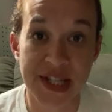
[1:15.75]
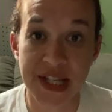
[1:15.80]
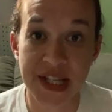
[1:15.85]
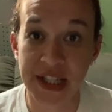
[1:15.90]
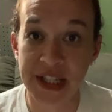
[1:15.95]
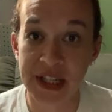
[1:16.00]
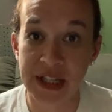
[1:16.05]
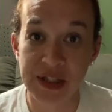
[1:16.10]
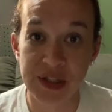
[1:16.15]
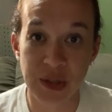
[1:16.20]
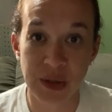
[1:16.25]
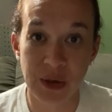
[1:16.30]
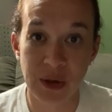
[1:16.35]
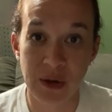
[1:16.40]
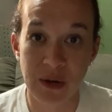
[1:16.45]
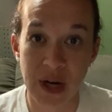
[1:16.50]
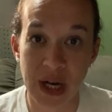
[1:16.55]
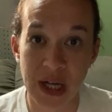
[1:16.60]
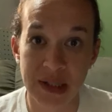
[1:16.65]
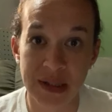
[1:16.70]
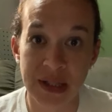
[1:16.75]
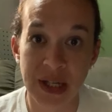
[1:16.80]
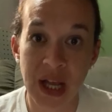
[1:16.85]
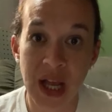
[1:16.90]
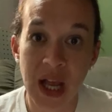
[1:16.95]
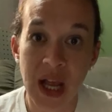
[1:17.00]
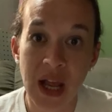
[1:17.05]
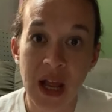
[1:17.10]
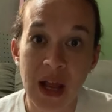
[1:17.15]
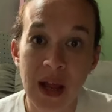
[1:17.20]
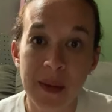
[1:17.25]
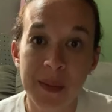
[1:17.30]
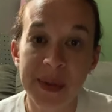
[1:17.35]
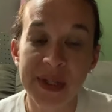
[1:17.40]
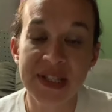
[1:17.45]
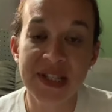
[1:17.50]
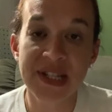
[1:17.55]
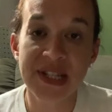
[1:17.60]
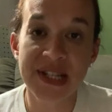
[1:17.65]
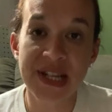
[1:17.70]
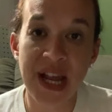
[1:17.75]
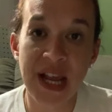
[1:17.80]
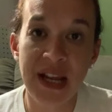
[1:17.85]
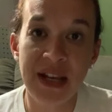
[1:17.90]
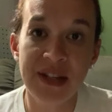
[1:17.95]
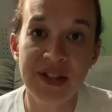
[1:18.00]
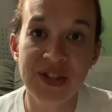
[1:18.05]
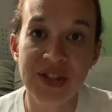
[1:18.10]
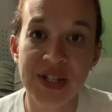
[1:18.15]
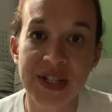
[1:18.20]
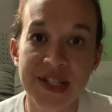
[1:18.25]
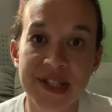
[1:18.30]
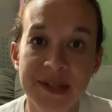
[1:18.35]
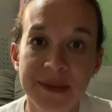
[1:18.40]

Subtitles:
like I joke around. But today, just